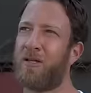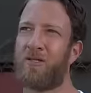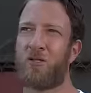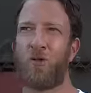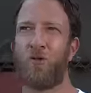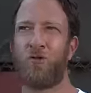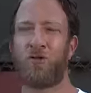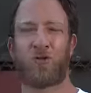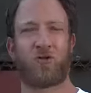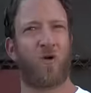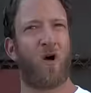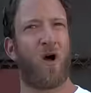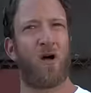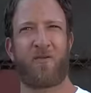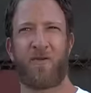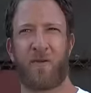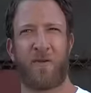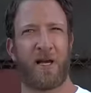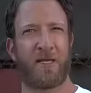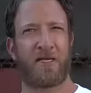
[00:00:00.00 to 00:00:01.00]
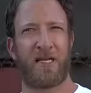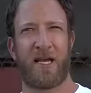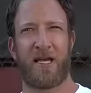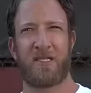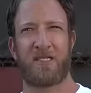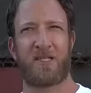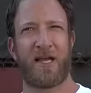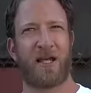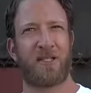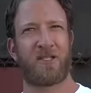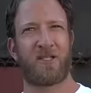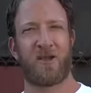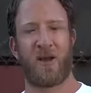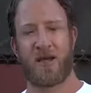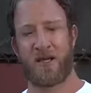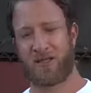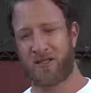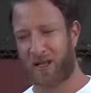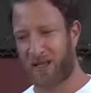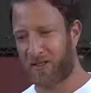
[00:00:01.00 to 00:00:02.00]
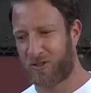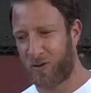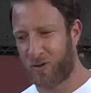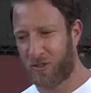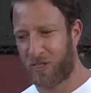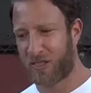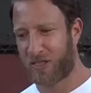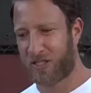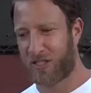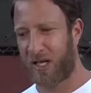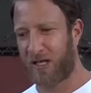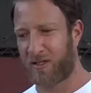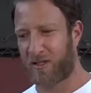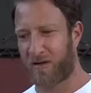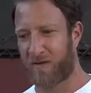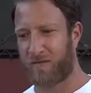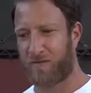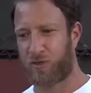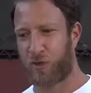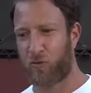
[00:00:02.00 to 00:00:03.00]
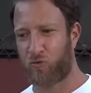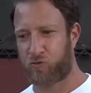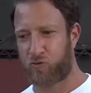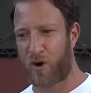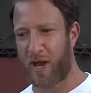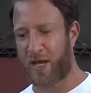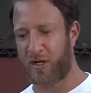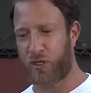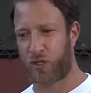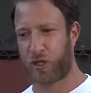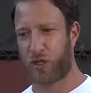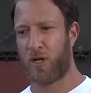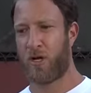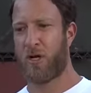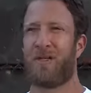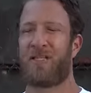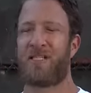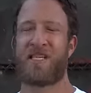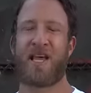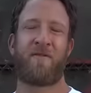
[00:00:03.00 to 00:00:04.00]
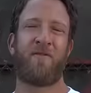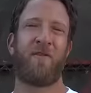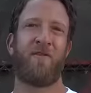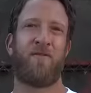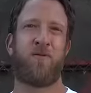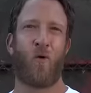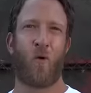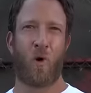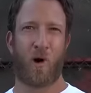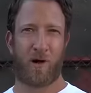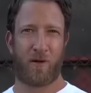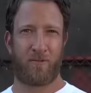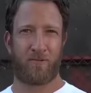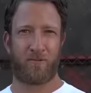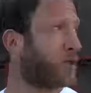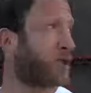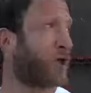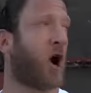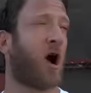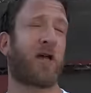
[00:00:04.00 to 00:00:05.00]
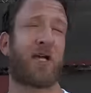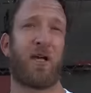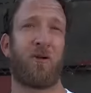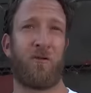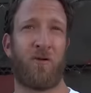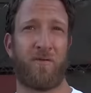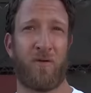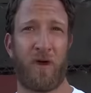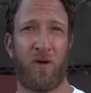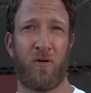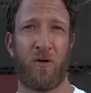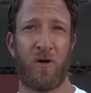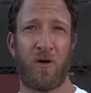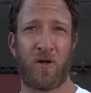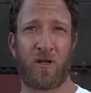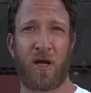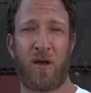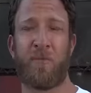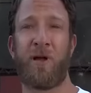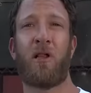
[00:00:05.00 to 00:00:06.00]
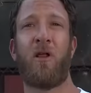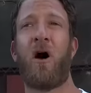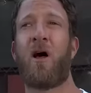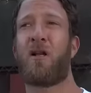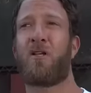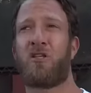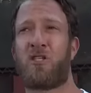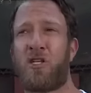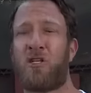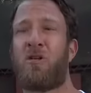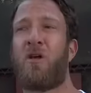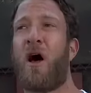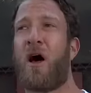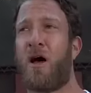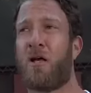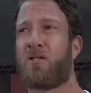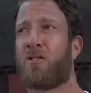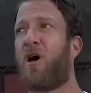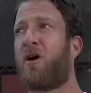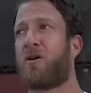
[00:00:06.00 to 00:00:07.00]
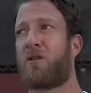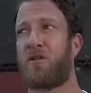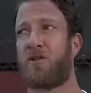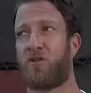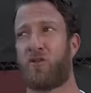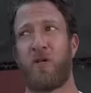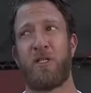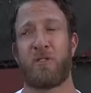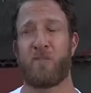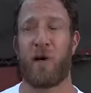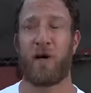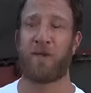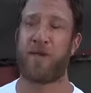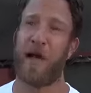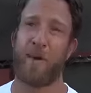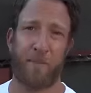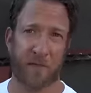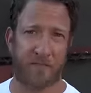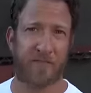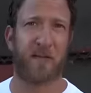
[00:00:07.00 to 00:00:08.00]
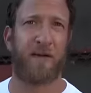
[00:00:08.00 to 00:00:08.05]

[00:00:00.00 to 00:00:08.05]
It's too strong for my taste. It's like too distinctive, too rich. 7-4. Shocking review. Gonna be a lot of talk in the streets about that, but